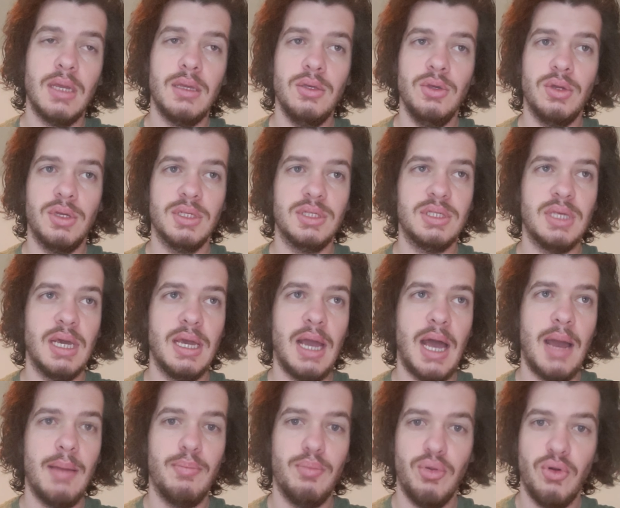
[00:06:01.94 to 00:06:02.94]
You could say,
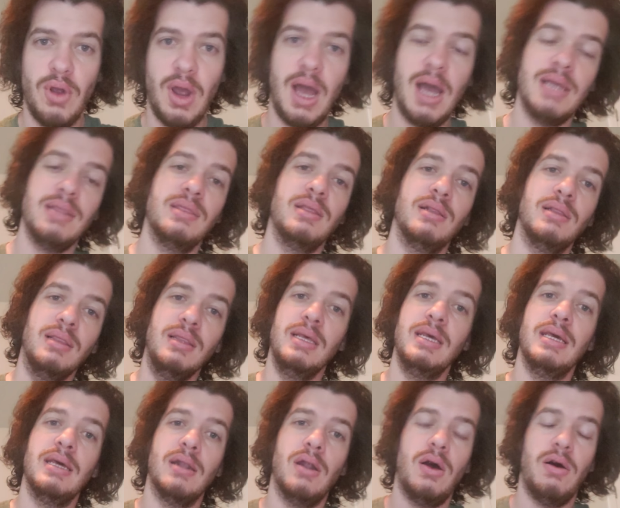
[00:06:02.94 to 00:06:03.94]
I pried the
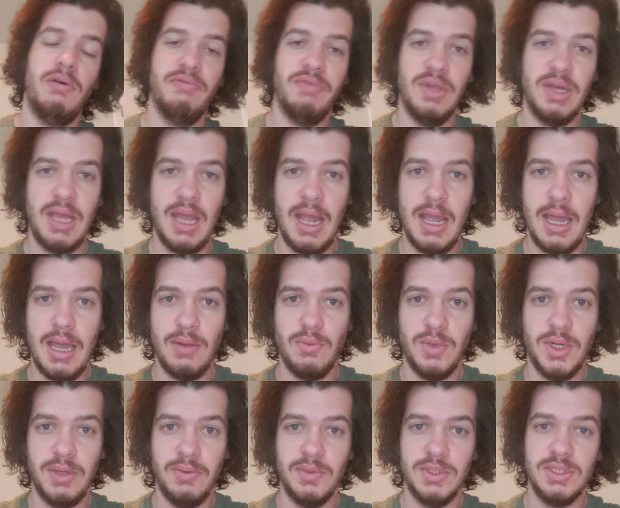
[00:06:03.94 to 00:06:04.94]
lid off the can
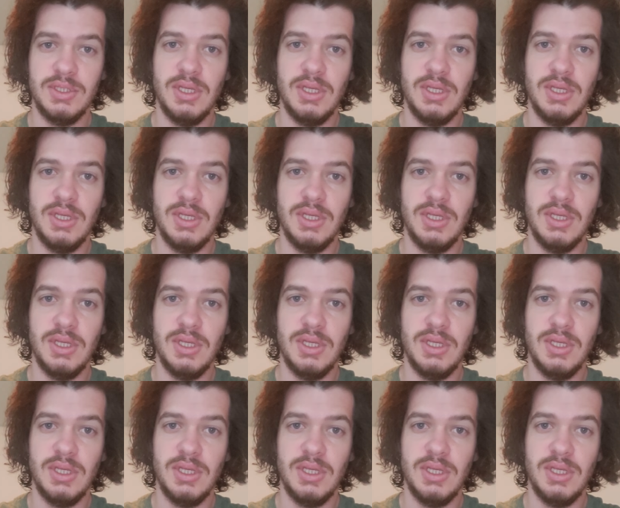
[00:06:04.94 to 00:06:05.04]
when it was